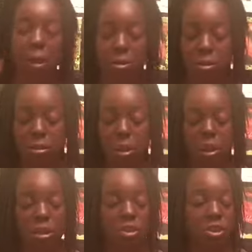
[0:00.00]
my, the
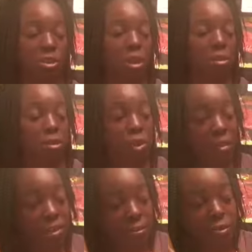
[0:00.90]
ADG sauce. You
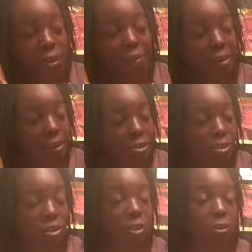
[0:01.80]
haven't even tried the
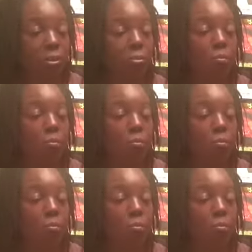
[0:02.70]
ADG sauce.